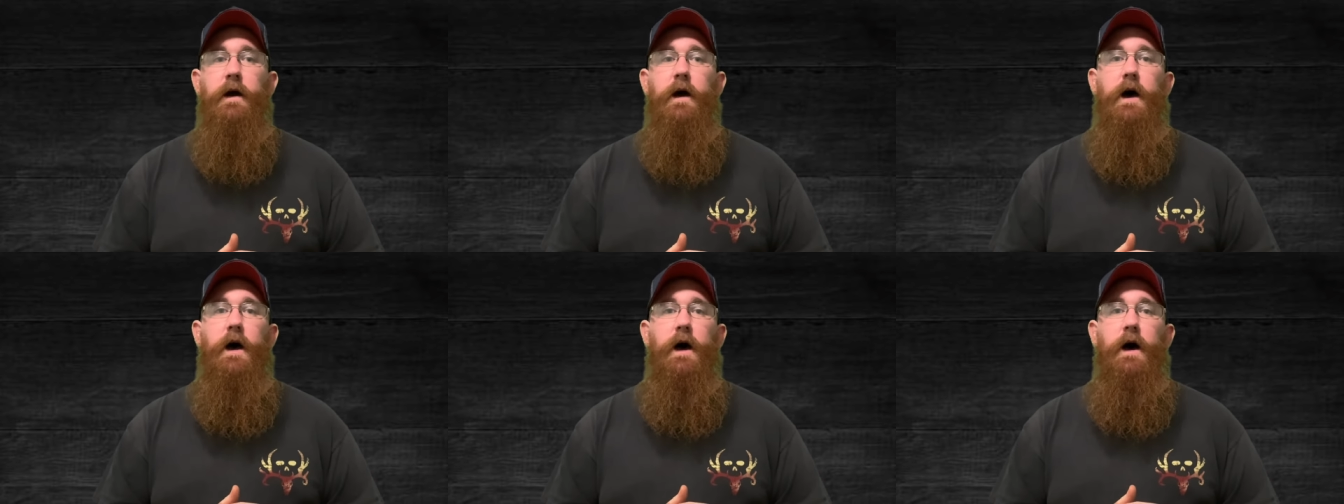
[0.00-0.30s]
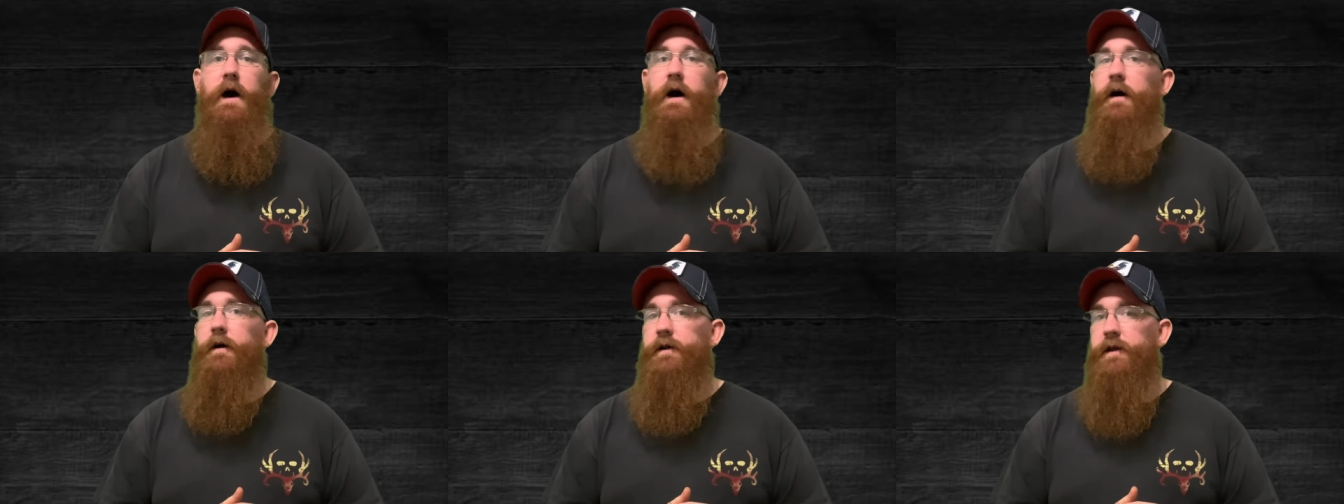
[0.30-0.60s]

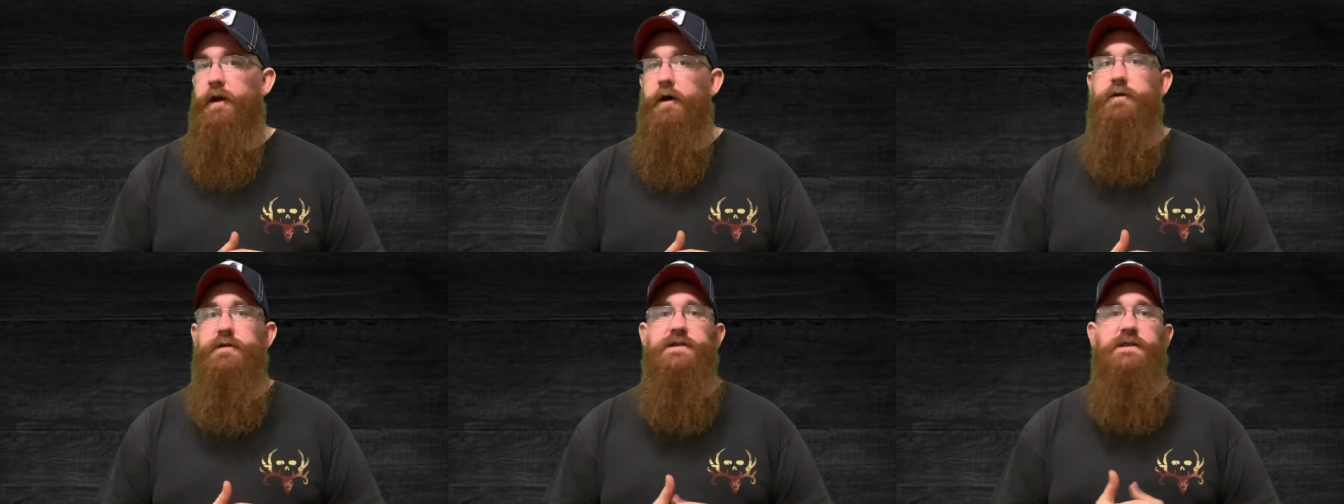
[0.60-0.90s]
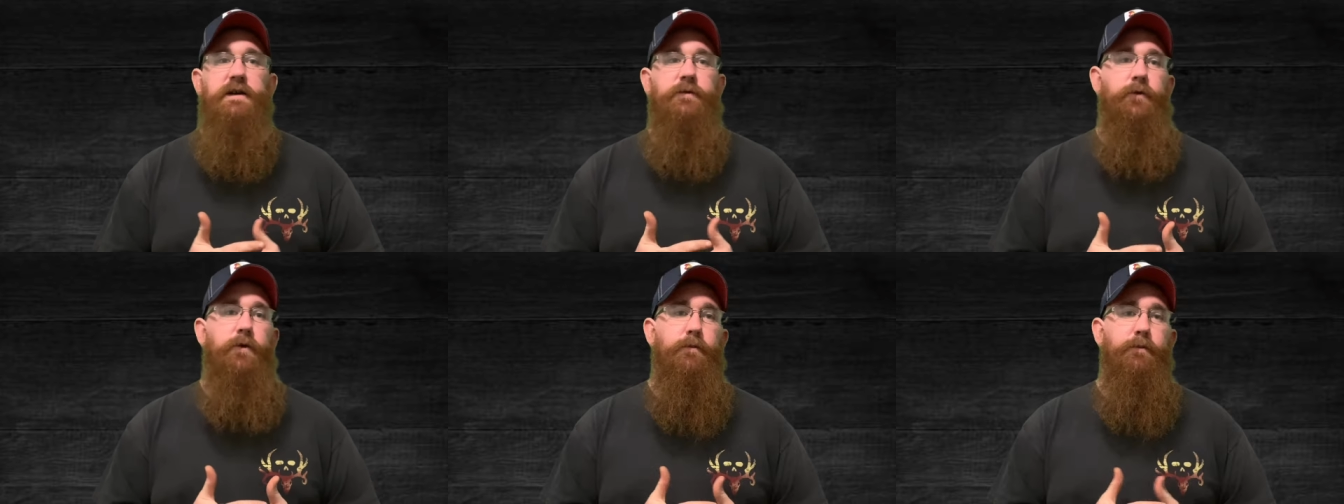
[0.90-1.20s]
you know,
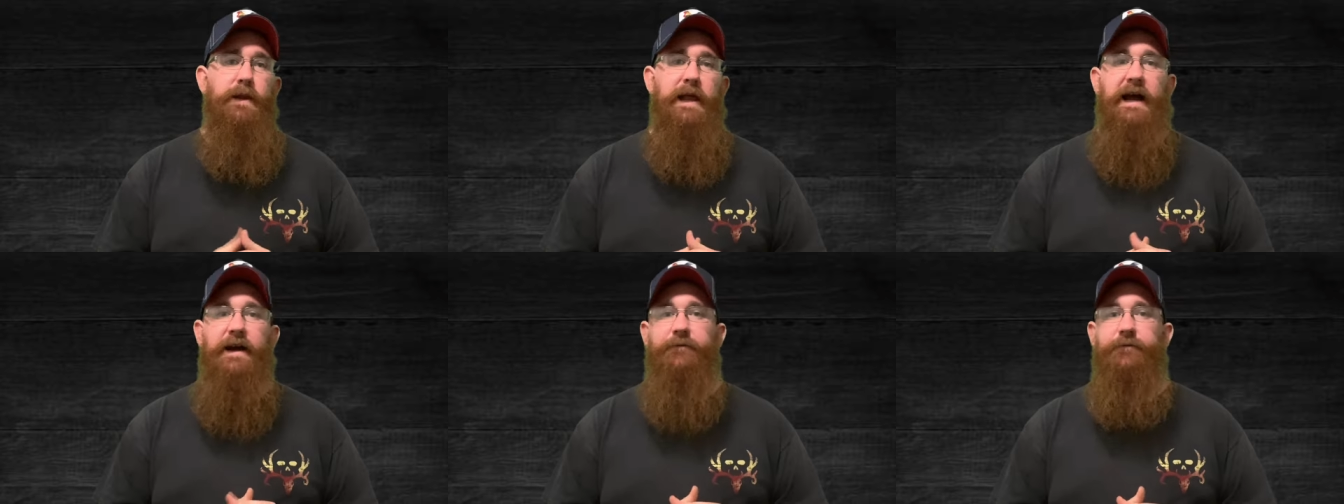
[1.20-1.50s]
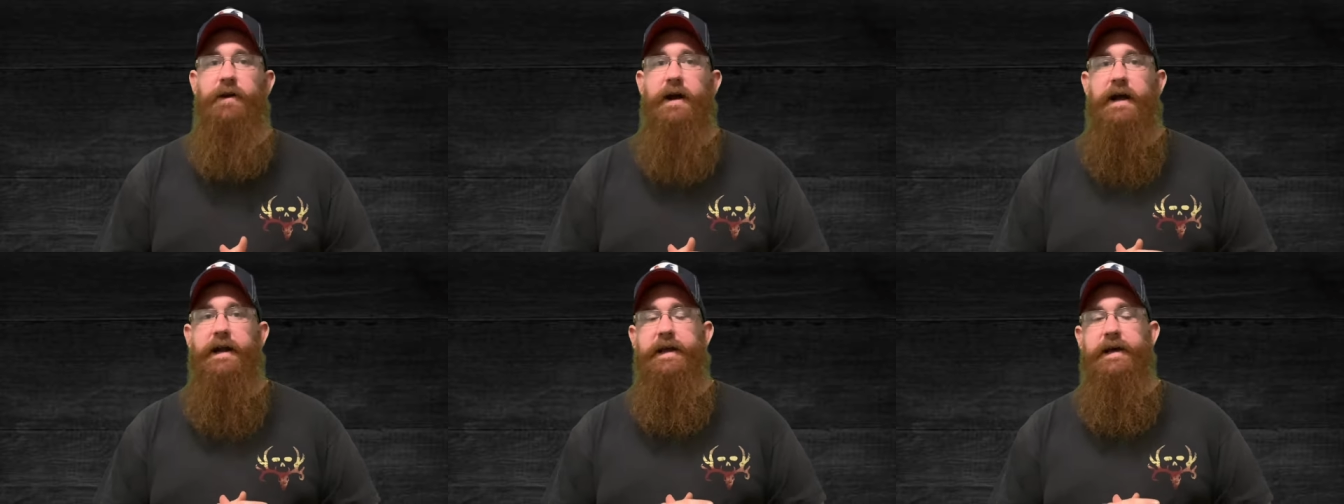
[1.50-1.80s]
stuff on Black
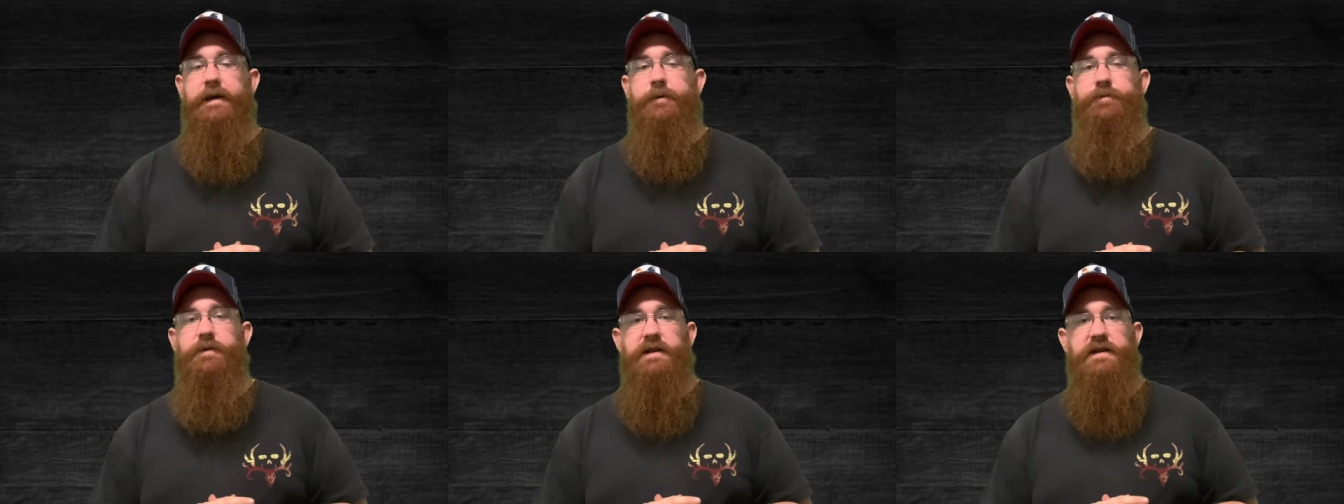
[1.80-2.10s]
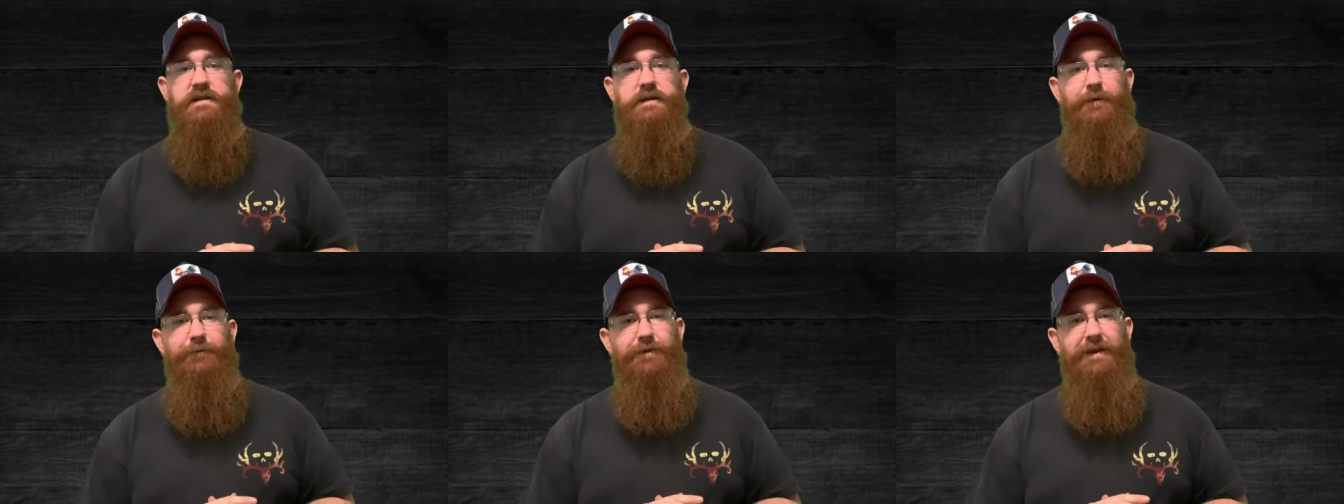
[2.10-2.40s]
Friday and
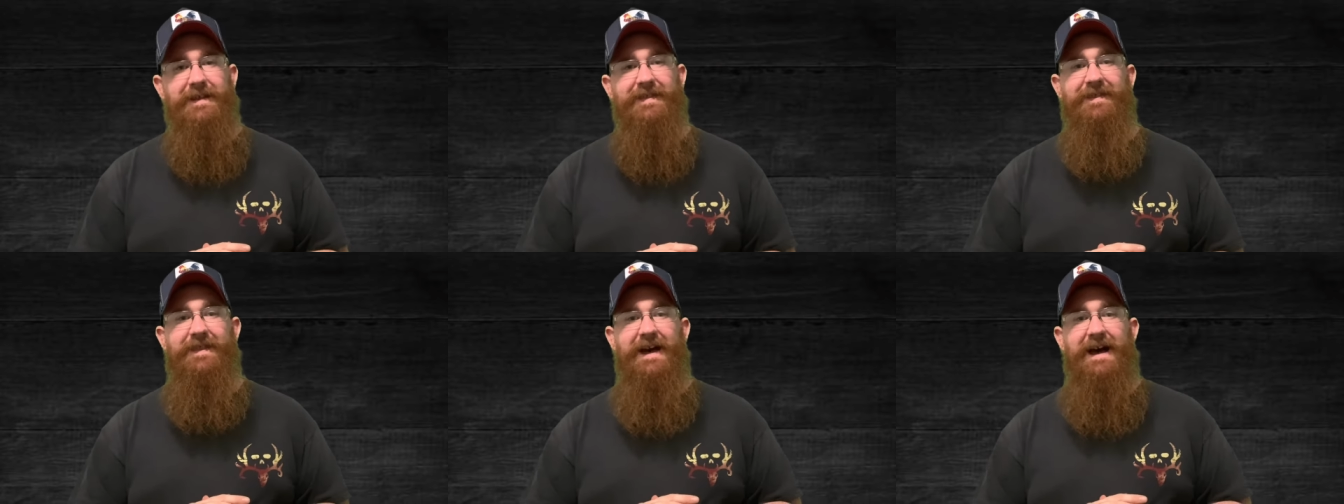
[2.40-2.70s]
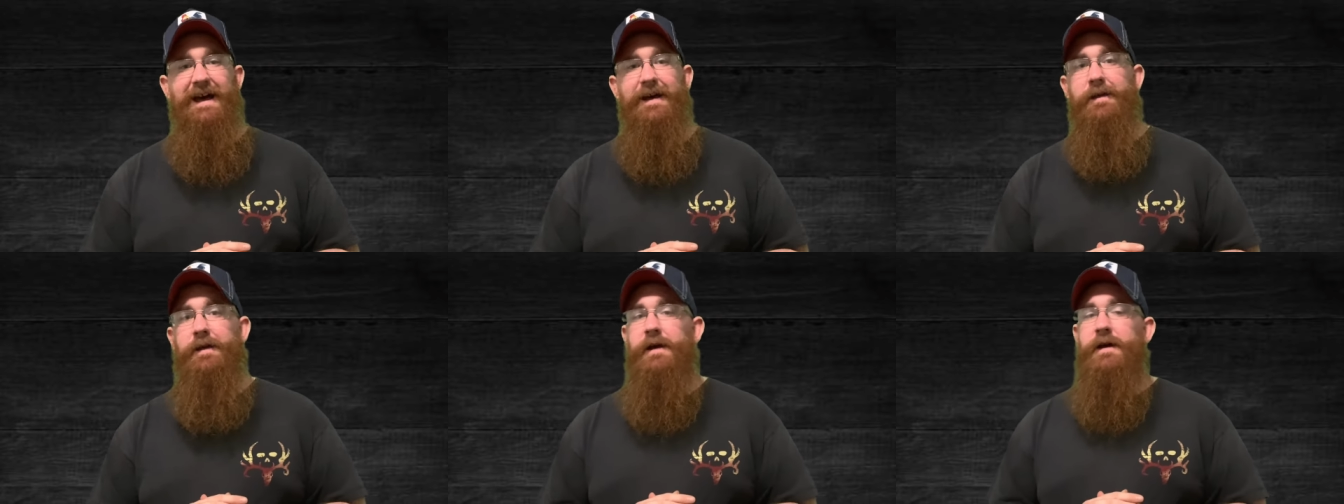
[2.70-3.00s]
stuff like
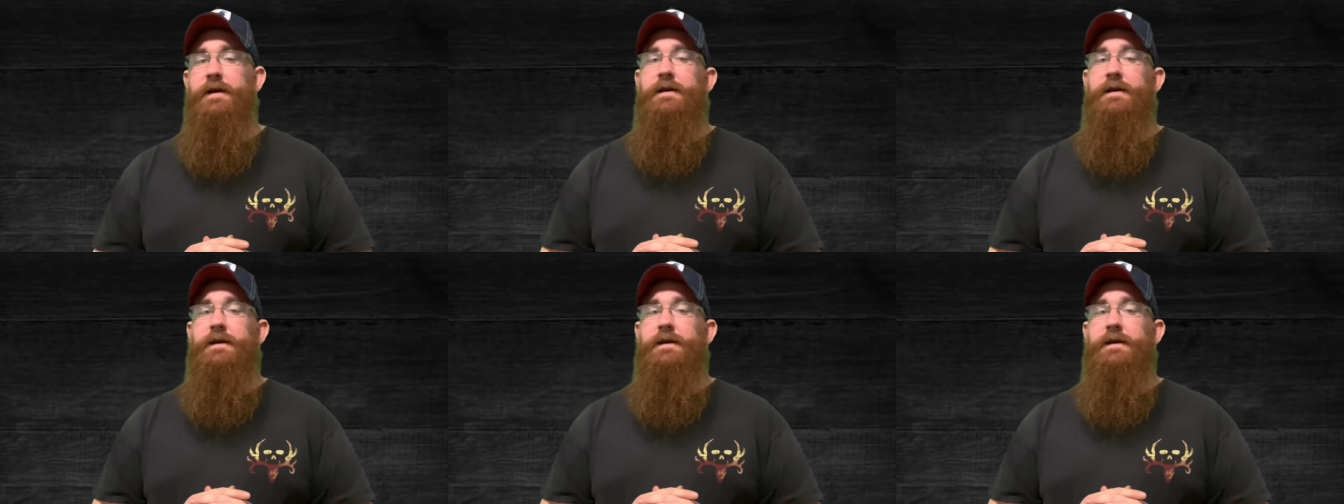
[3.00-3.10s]
that.